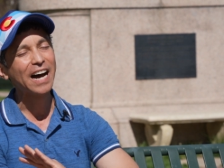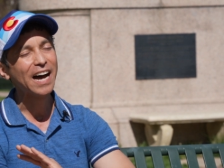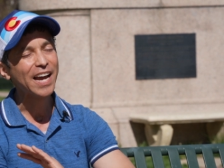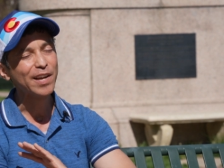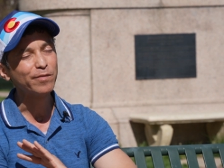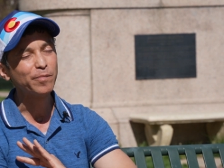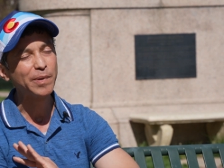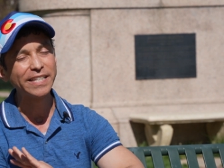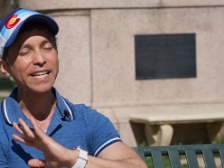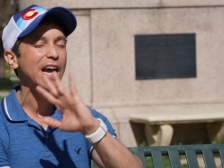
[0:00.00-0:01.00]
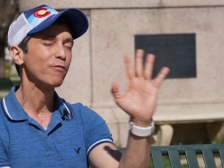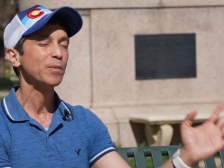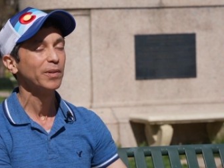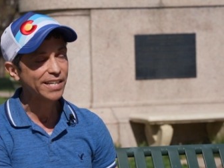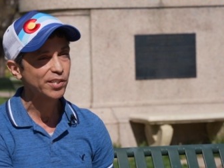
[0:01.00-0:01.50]
I've been to every
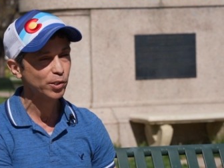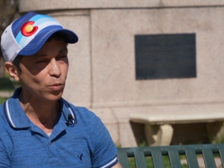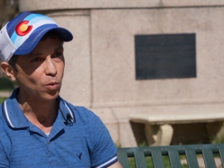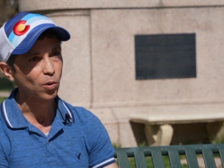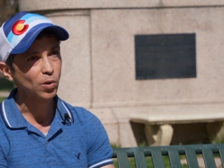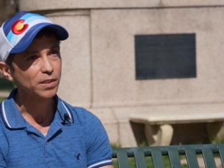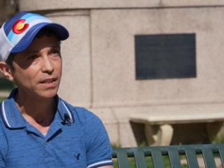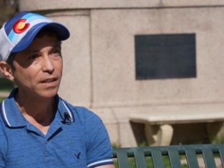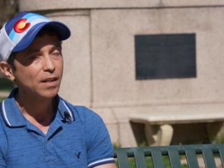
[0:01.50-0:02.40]
place in the world,